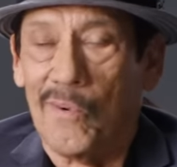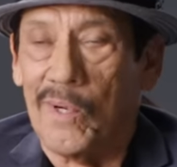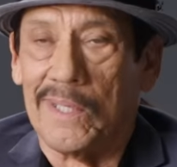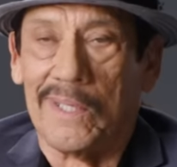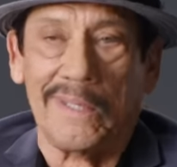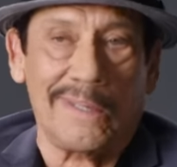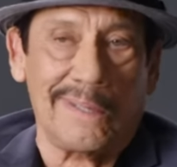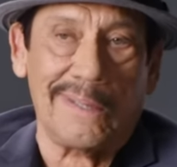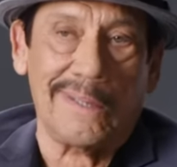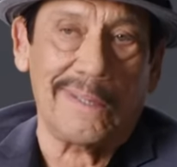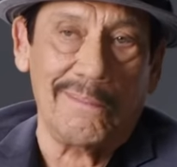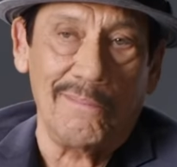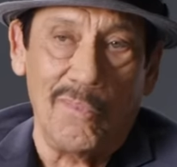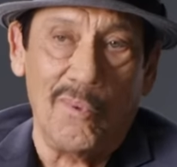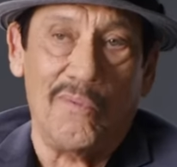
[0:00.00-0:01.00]
know what? There's
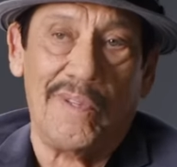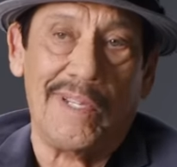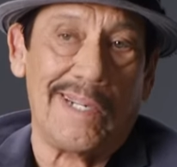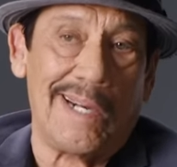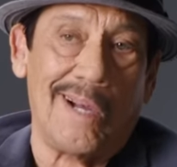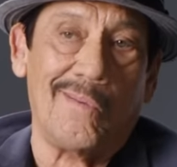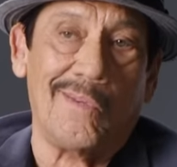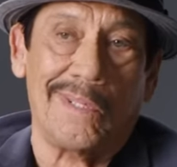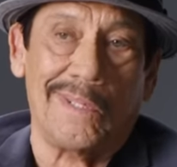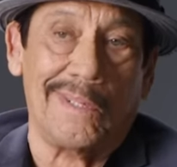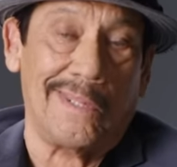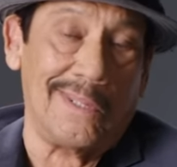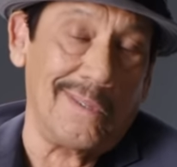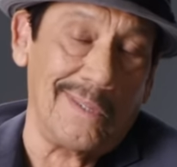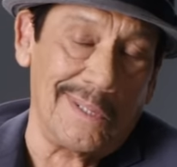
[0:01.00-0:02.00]
this movie that I want to
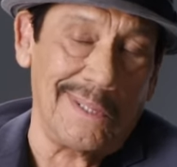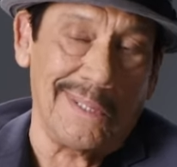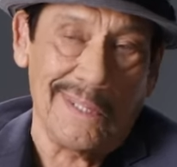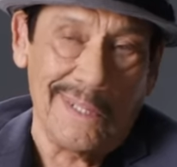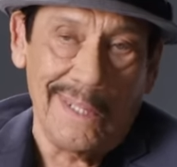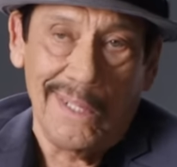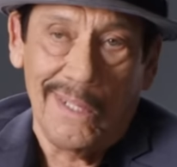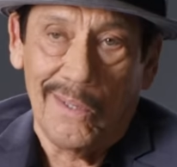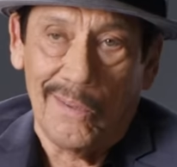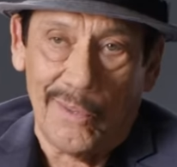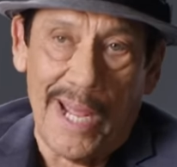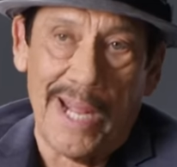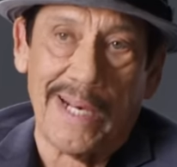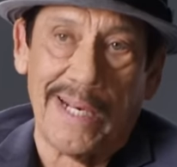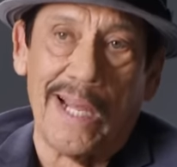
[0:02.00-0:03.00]
do. And he
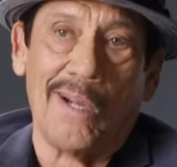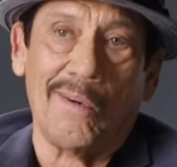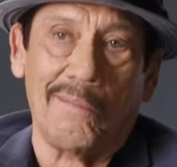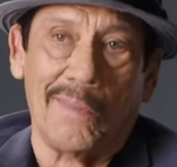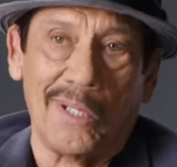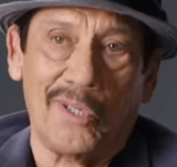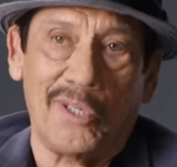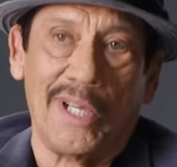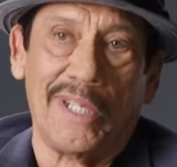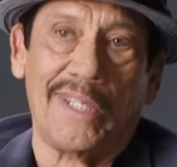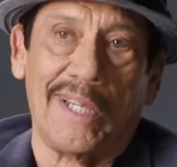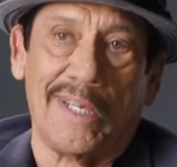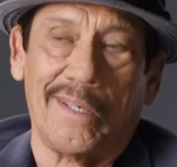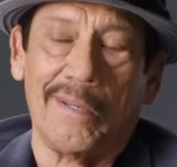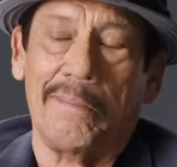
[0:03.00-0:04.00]
ran down
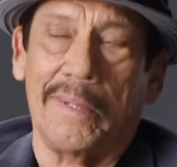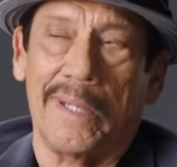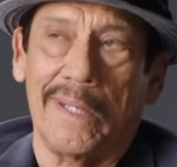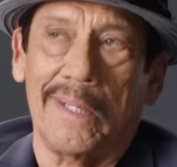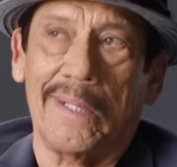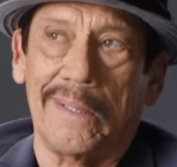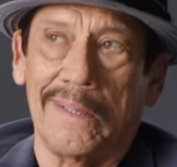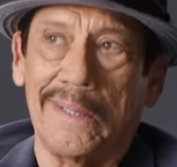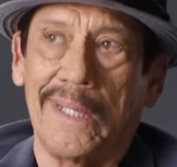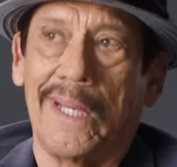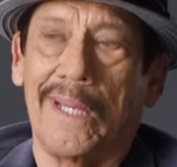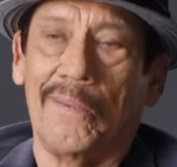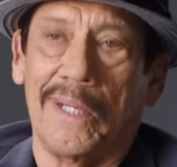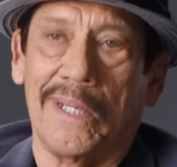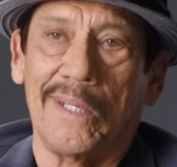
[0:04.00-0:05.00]
Machete to me. And I,
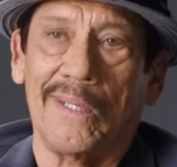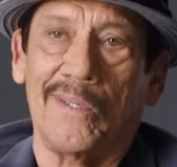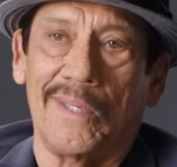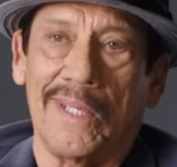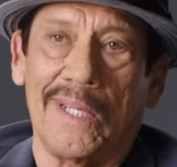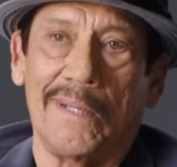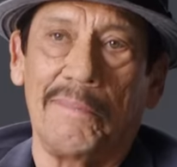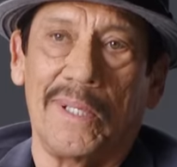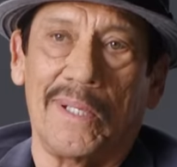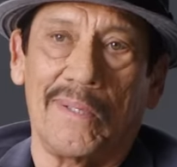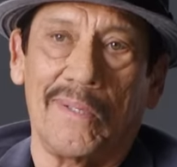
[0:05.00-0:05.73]
yeah, we can do that. That'd be